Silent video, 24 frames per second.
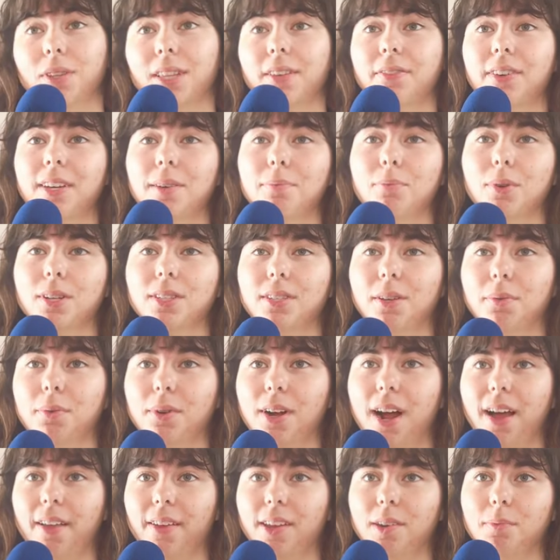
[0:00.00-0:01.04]
with living in Prince Edward
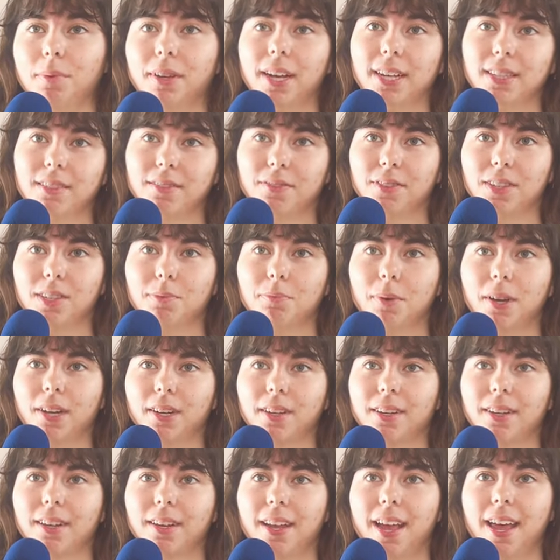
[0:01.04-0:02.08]
Island because of this
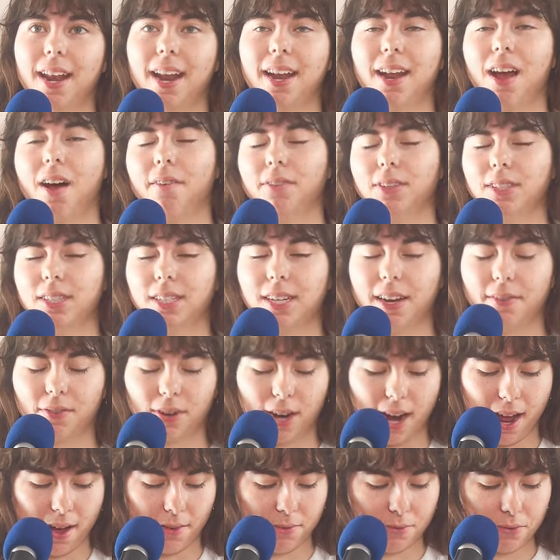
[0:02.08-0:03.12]
book, and I obviously never
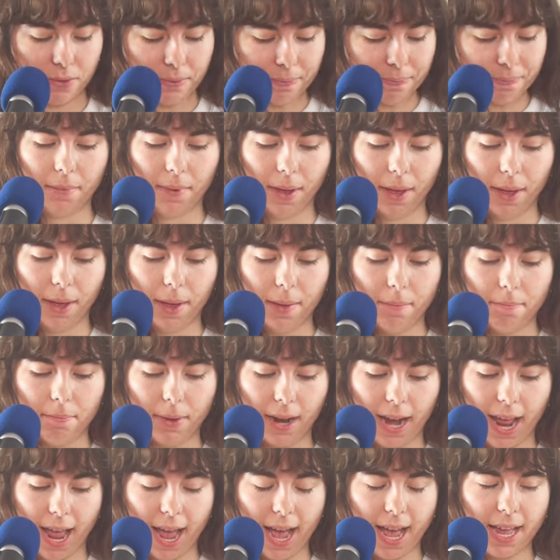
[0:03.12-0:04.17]
have.
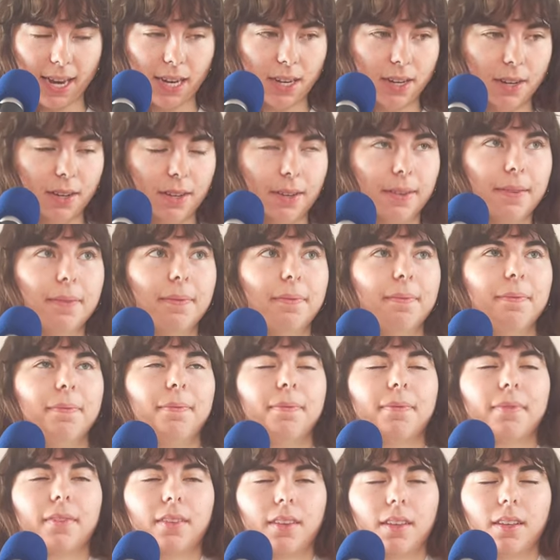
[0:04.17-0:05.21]
But Anne,
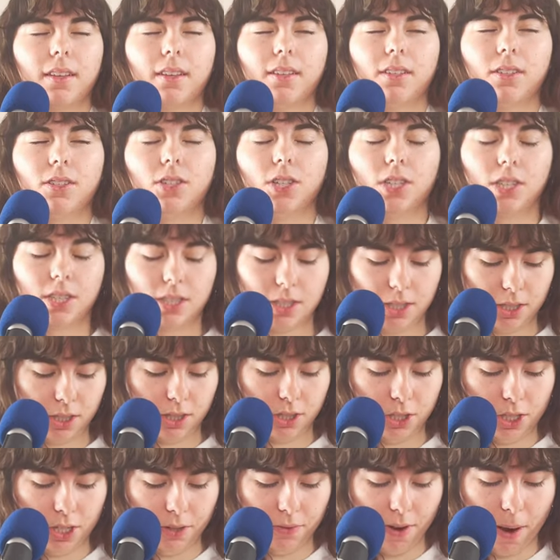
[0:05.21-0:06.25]

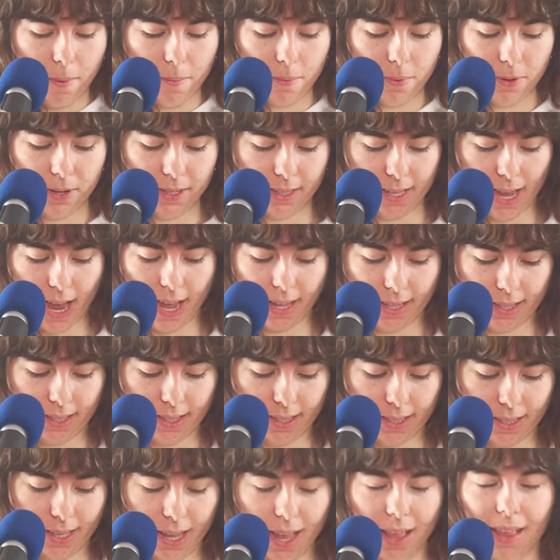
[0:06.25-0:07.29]
she
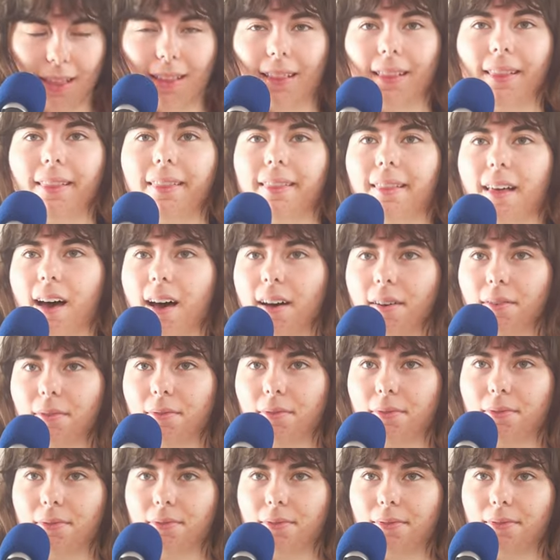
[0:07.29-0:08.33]
represents
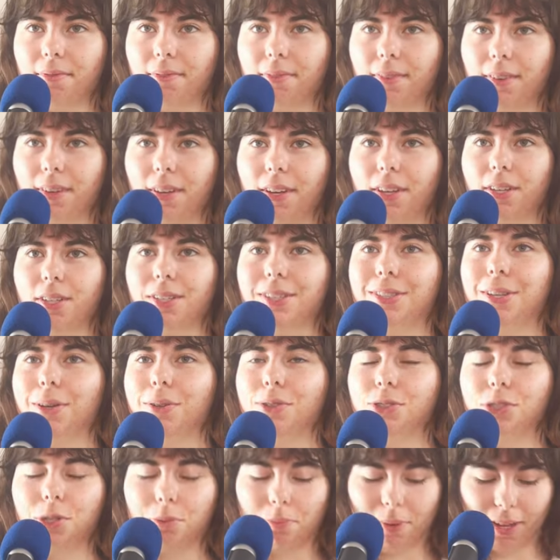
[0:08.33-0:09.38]
love,
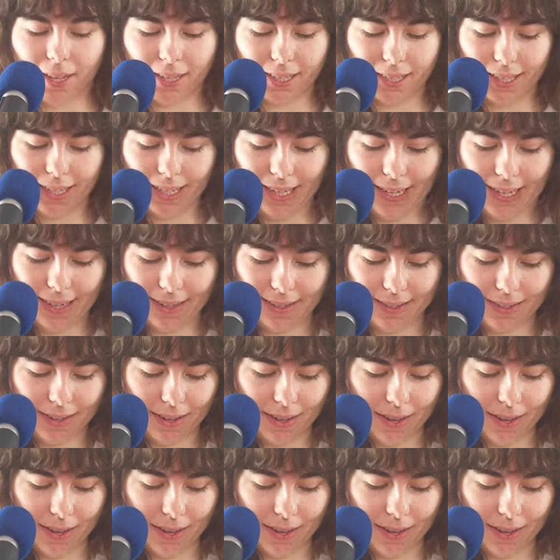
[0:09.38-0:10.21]
sociability,